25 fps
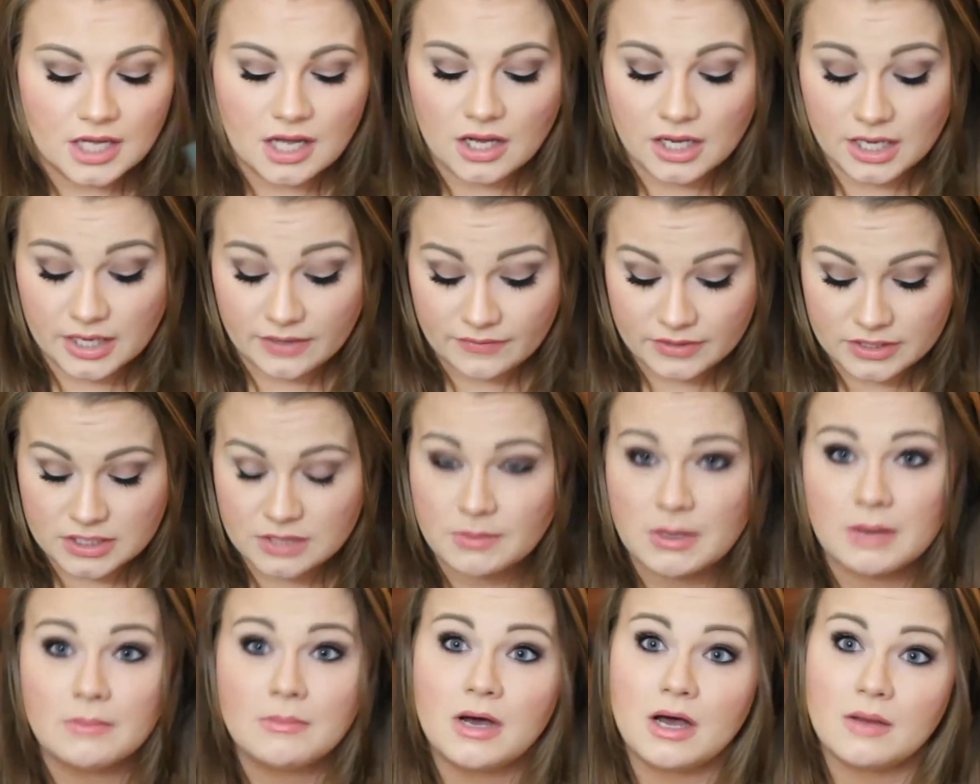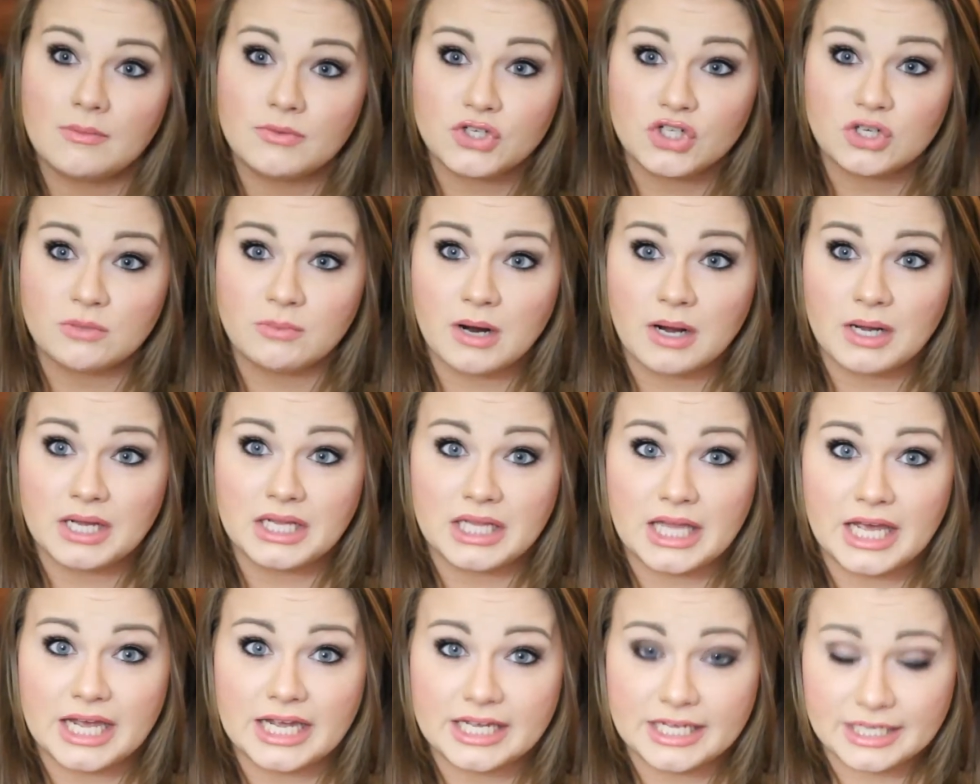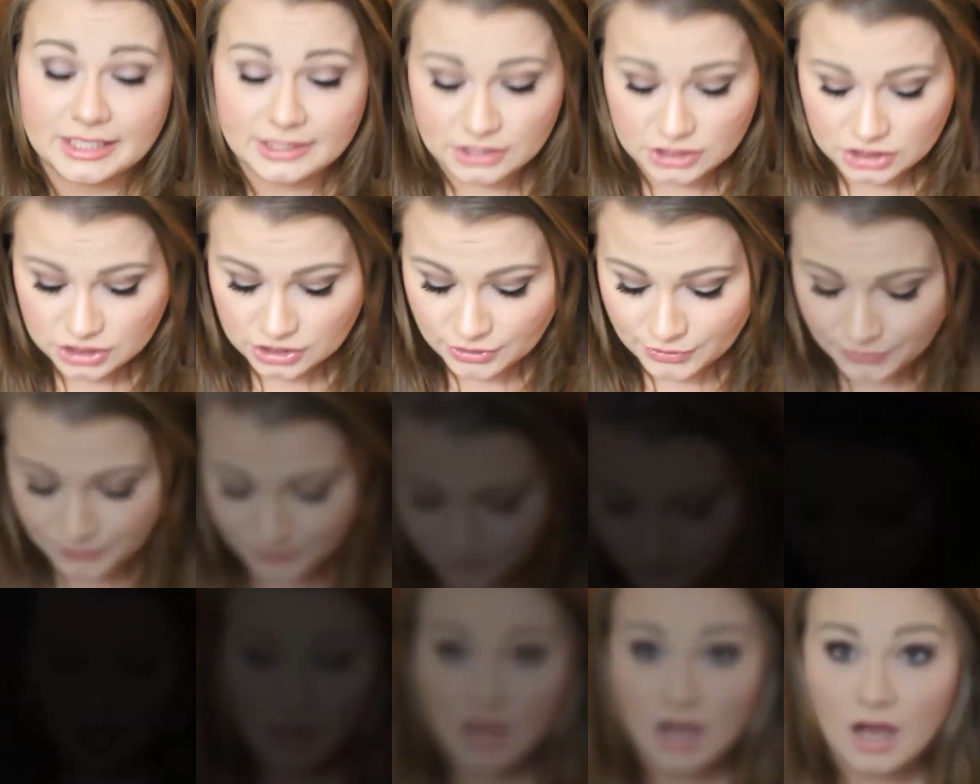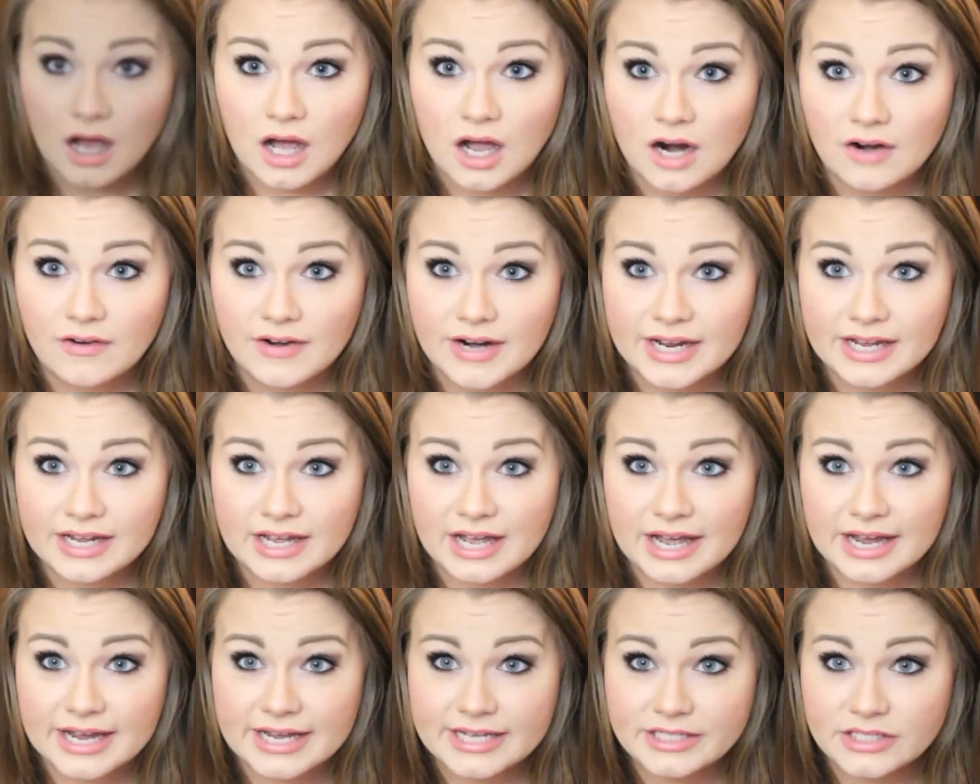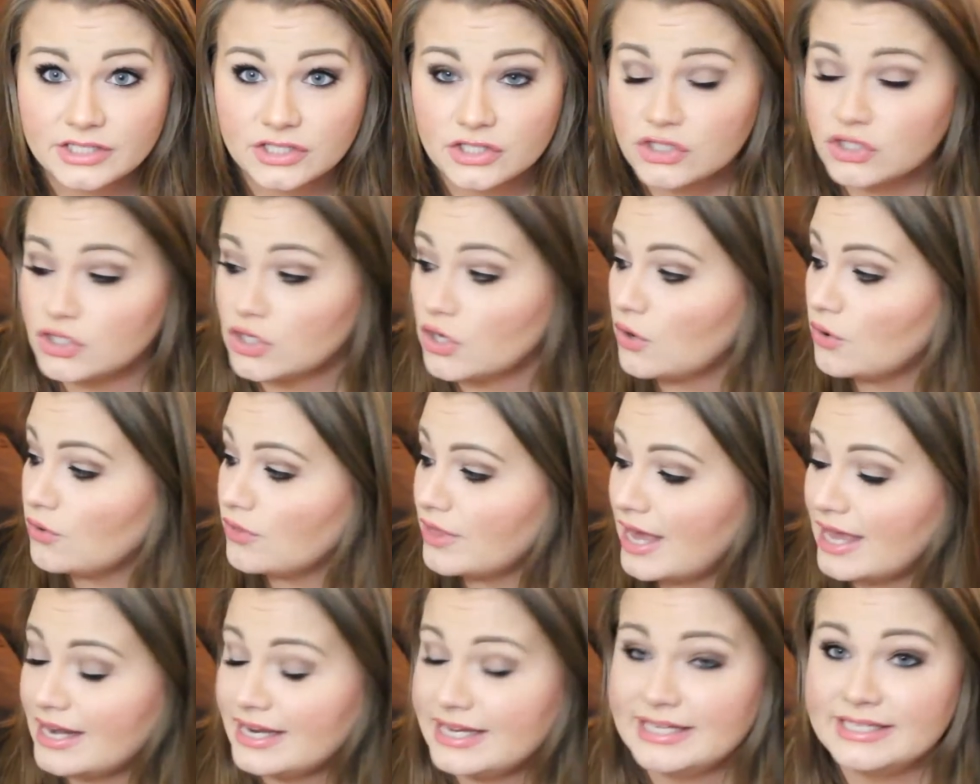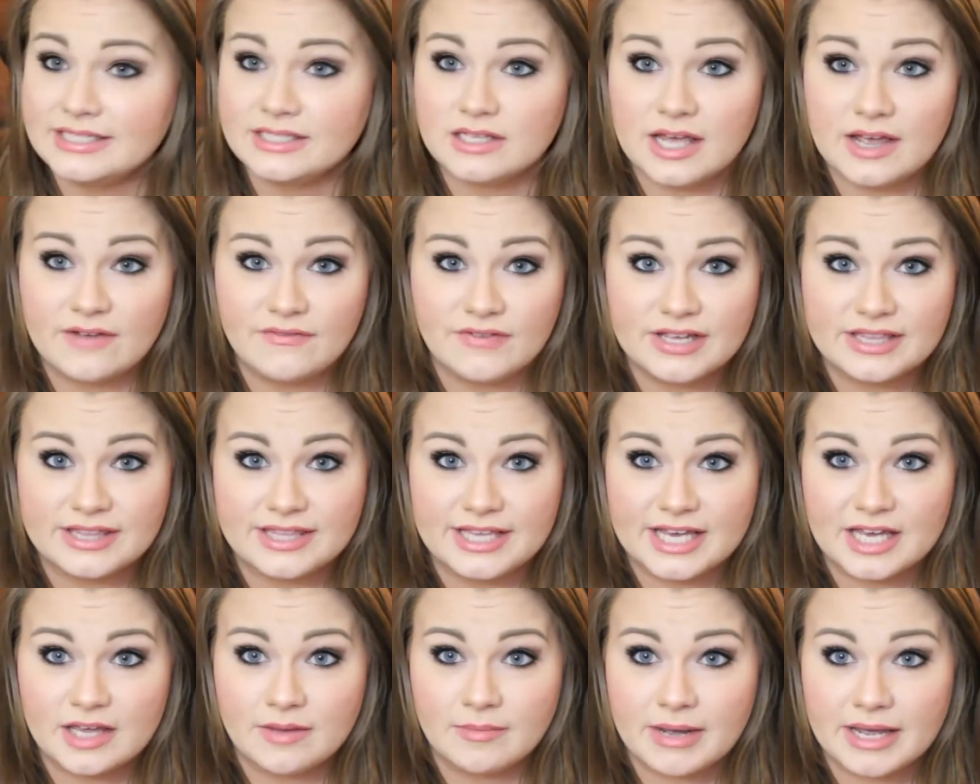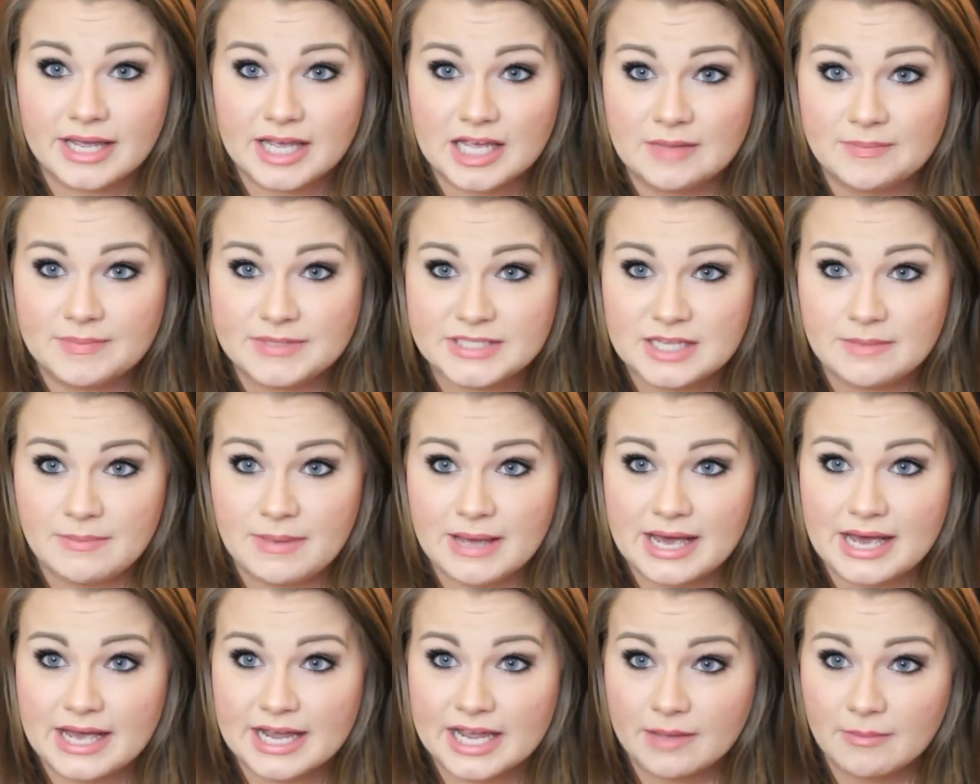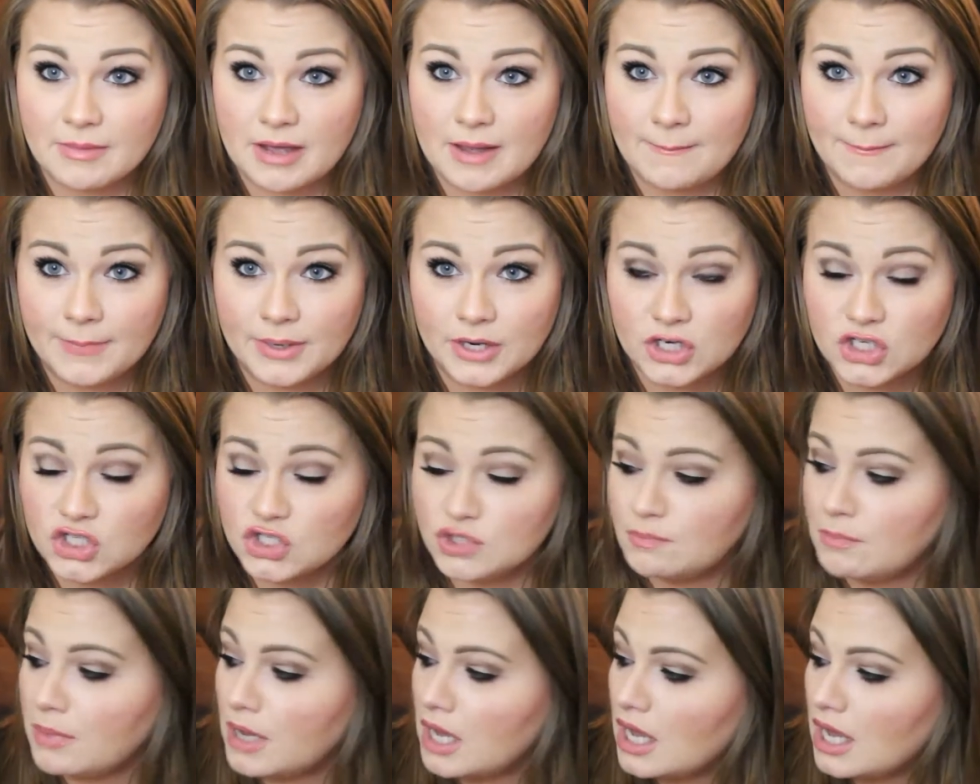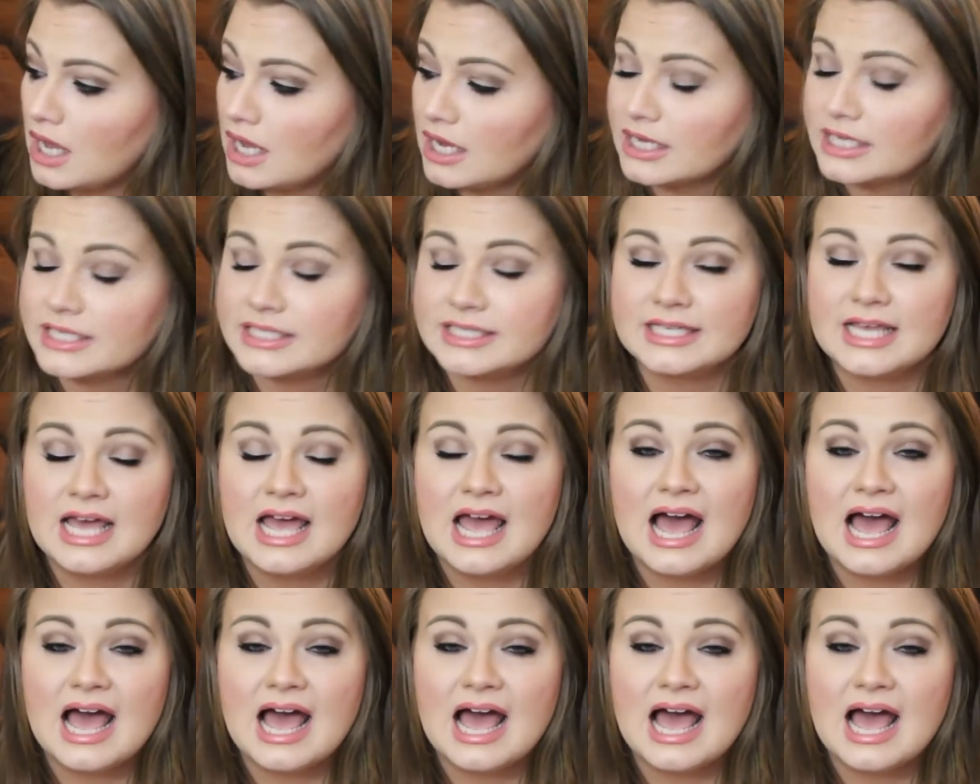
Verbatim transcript: I'll give it to my mom, she'll probably like it, so. All right guys, so that is everything in my Ipsy bag and my Birchbox.